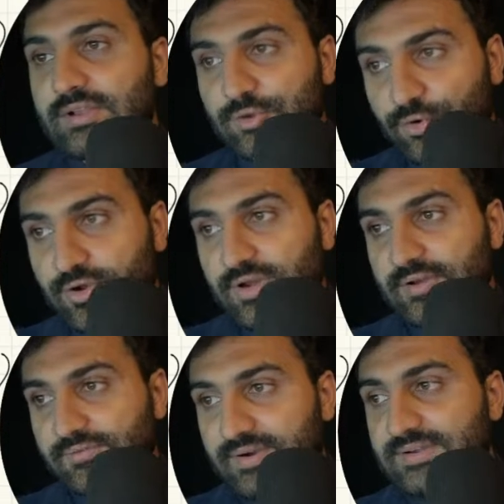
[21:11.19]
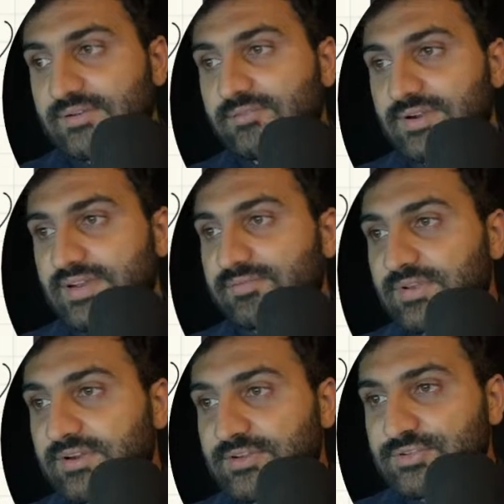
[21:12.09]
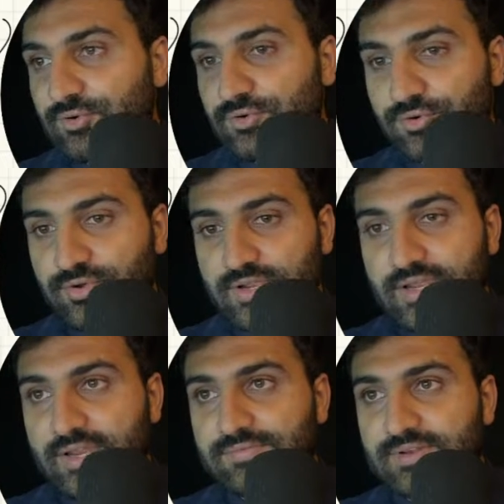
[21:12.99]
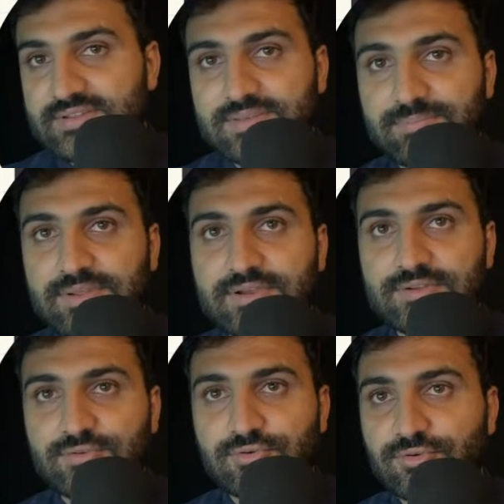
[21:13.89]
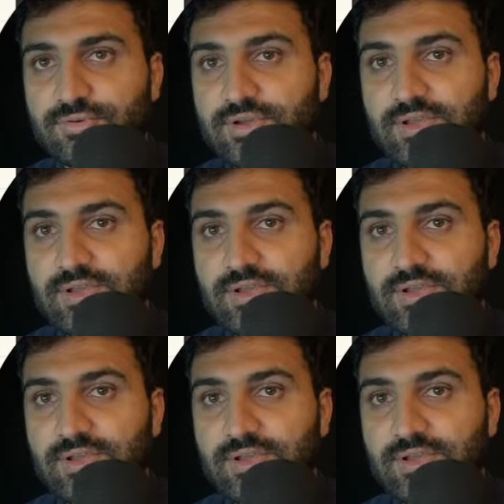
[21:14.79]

log what it will console log. It will simply console log